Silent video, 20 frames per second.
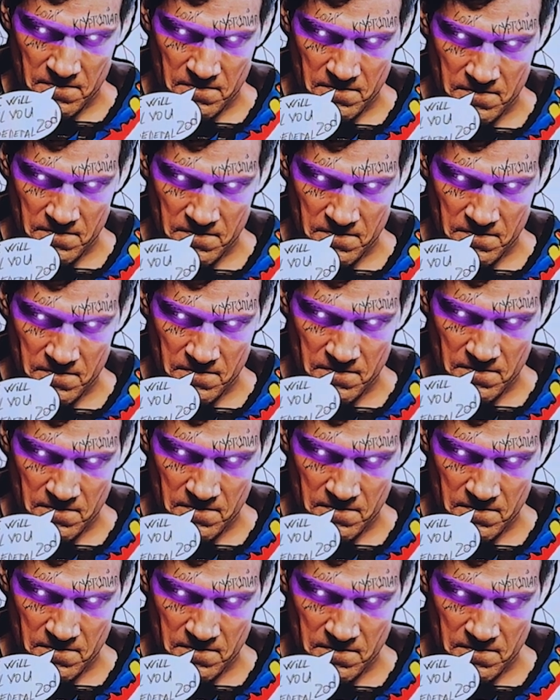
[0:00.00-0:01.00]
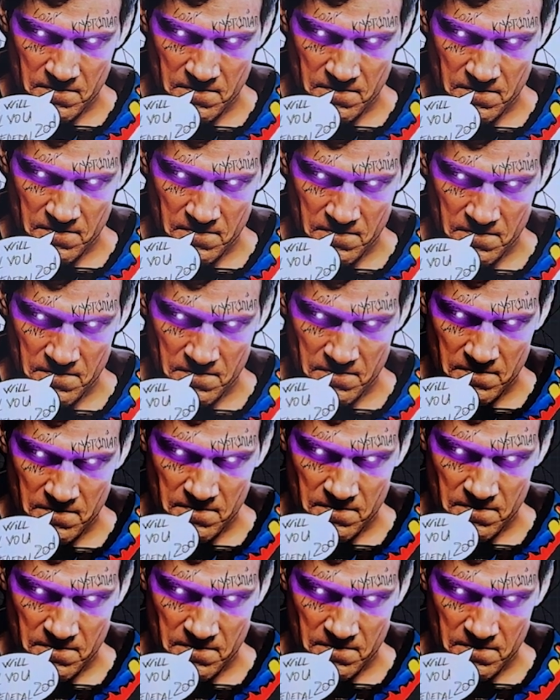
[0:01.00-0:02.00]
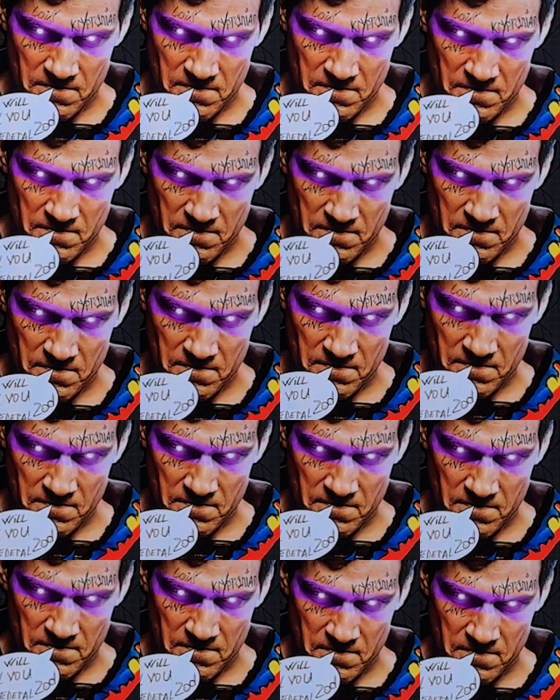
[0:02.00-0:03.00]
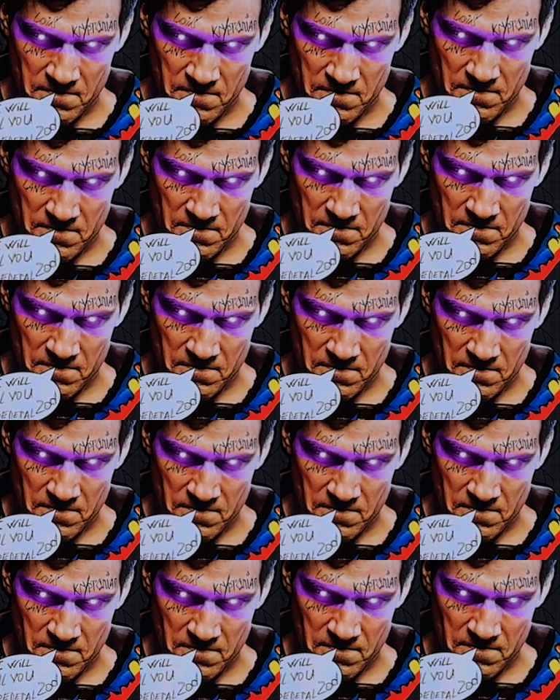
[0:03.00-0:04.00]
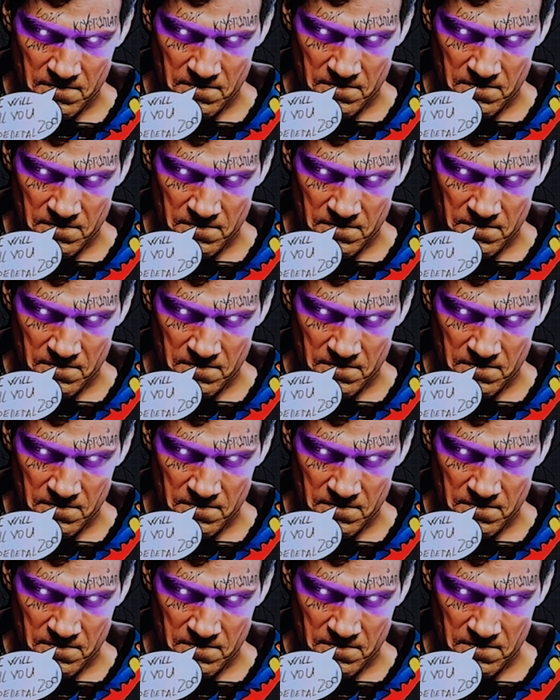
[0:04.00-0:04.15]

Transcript: the image has no background. Duplicate the image. Go